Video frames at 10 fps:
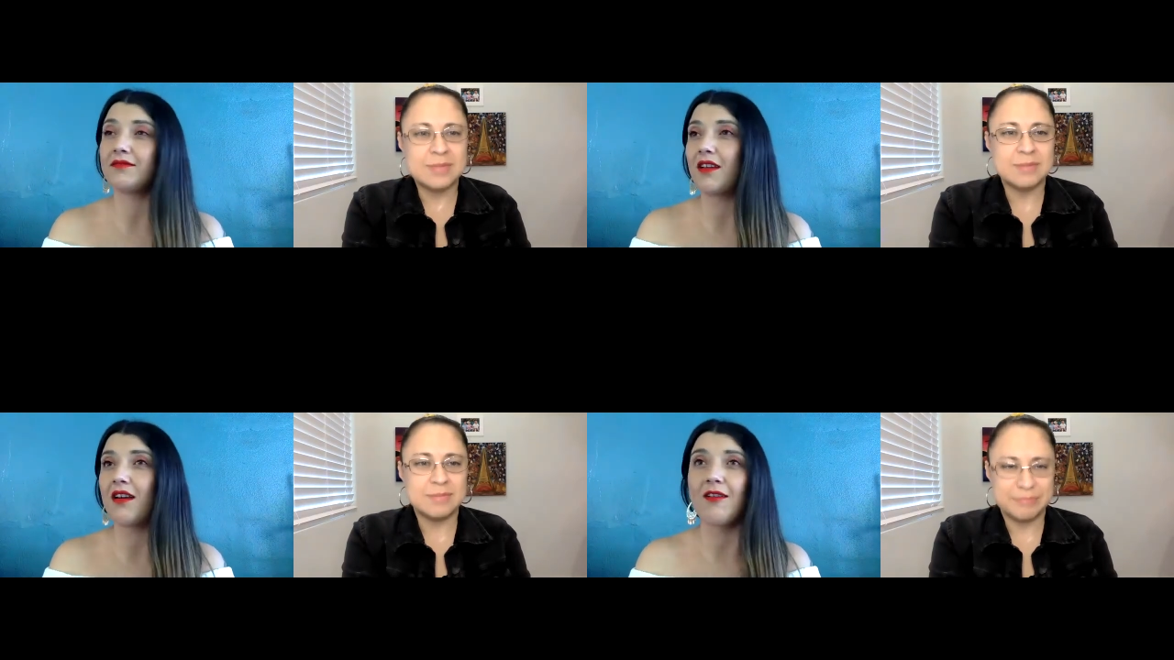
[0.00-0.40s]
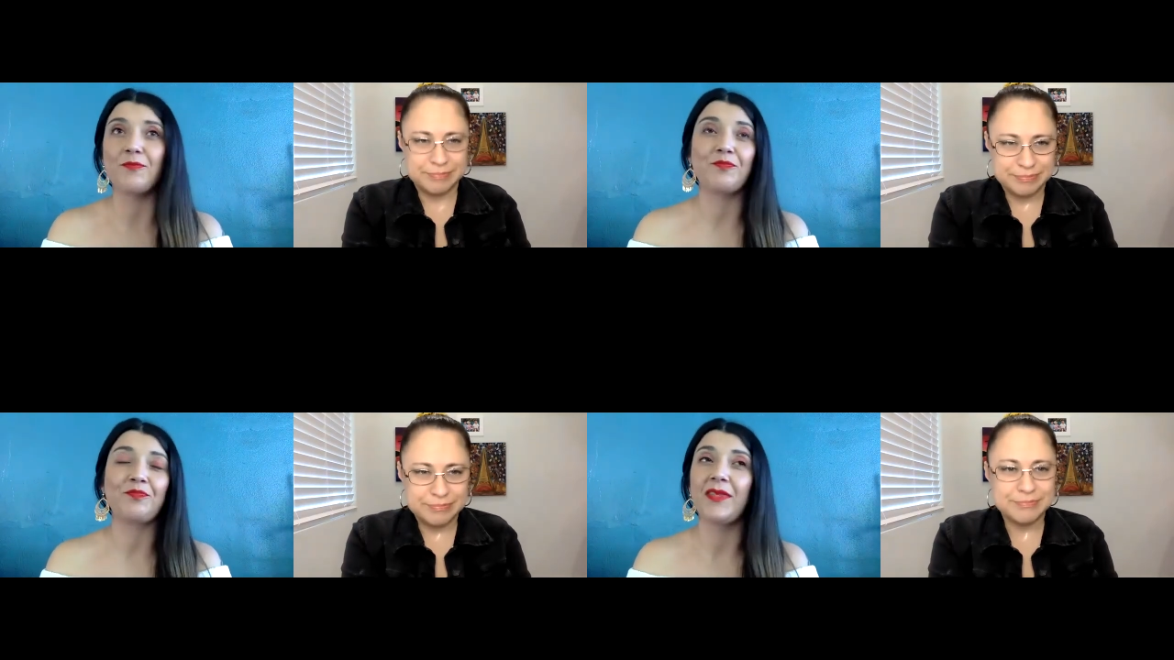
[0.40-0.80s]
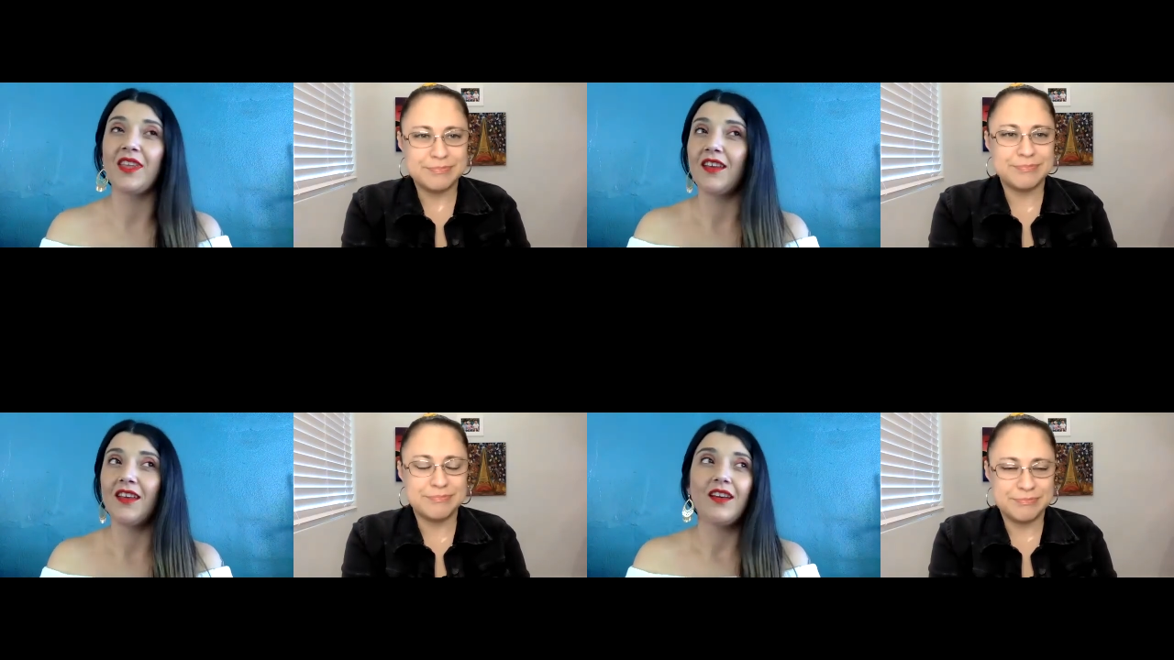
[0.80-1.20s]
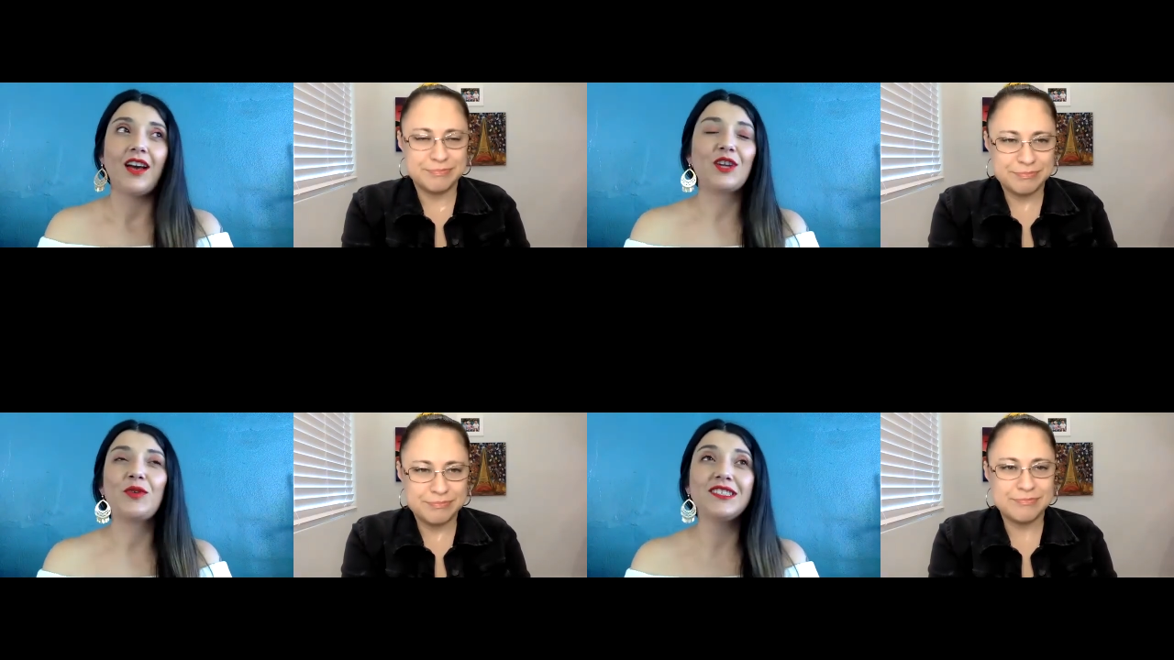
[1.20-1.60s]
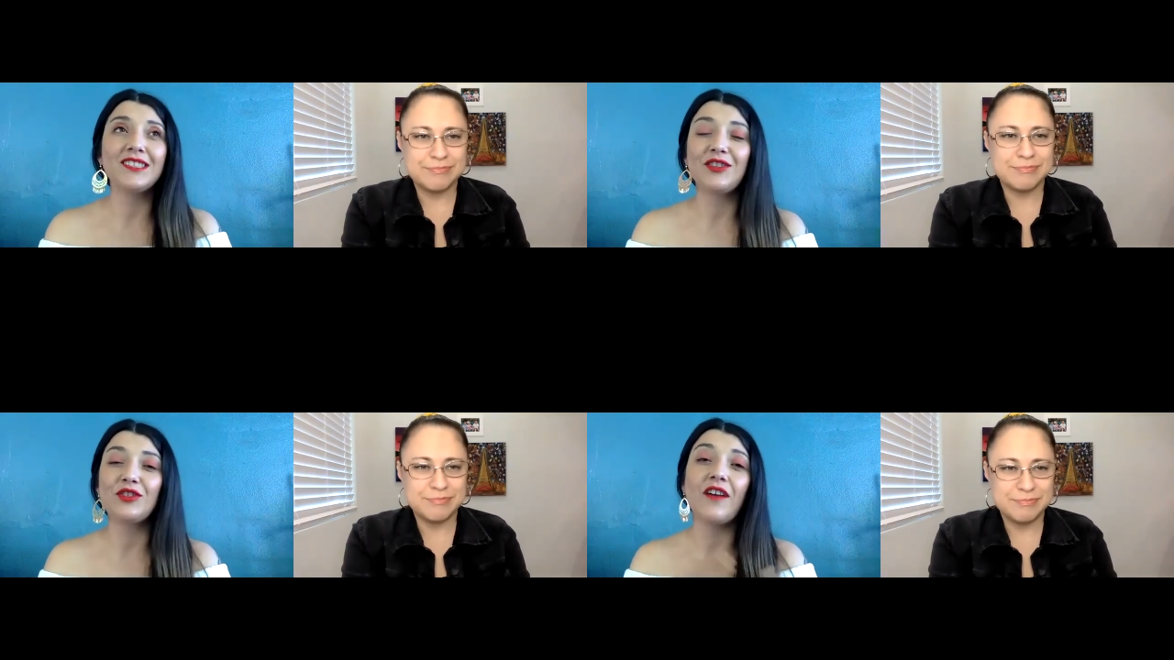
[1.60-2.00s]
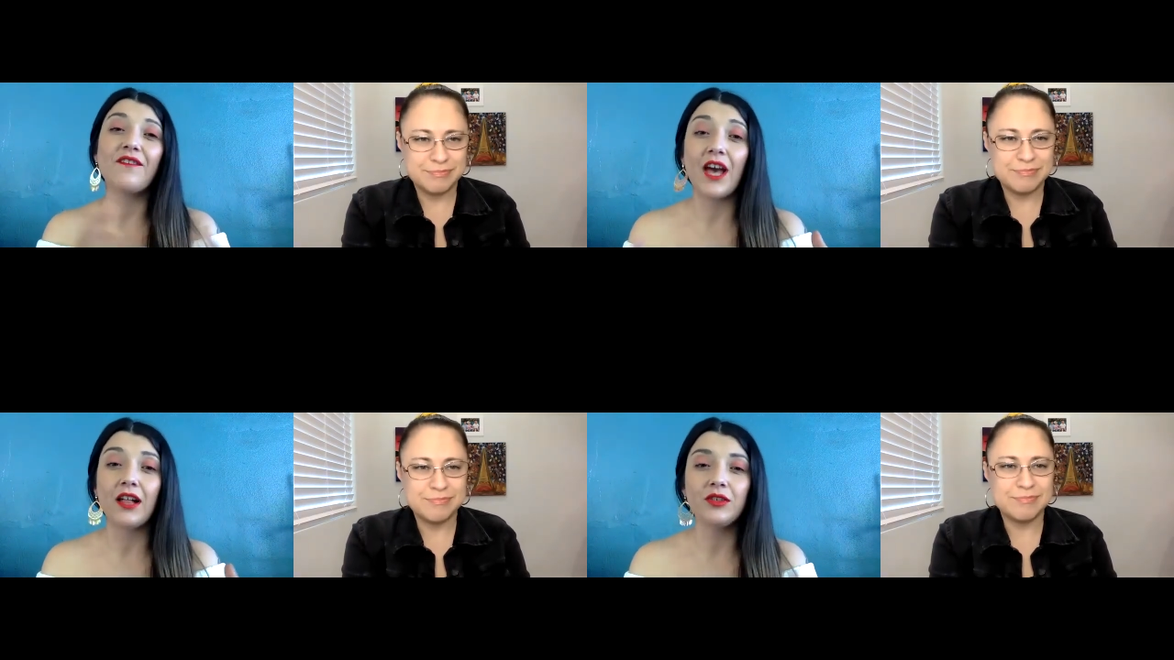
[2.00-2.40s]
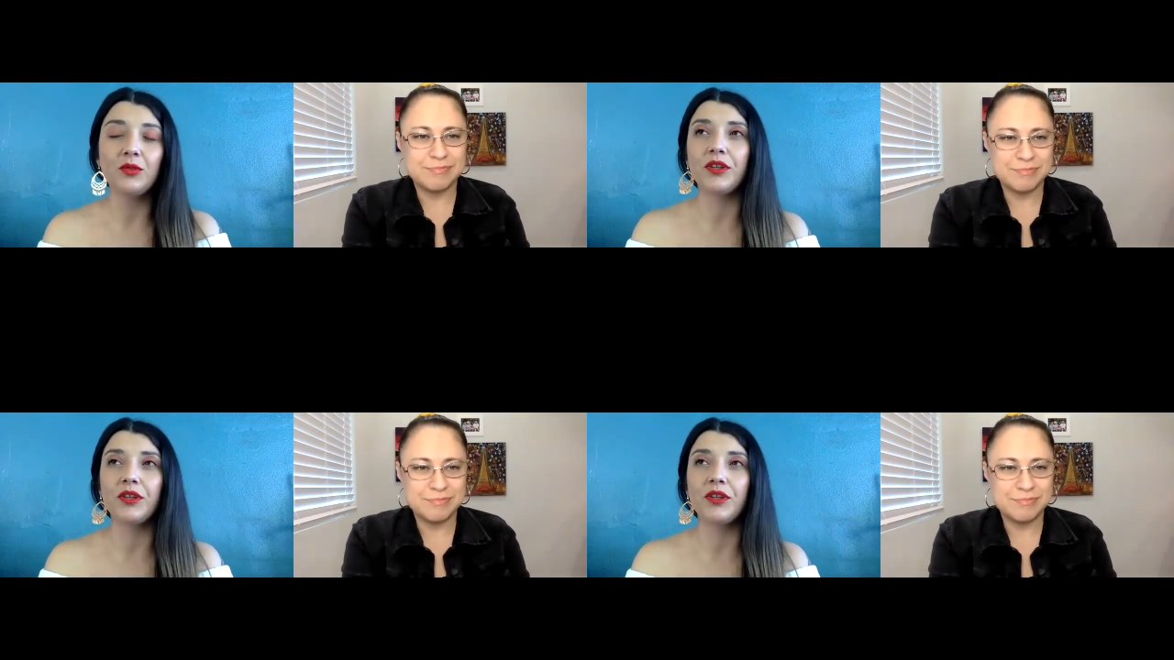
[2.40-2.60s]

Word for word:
Speaker 1: Um, I don't want to say that they're not valued,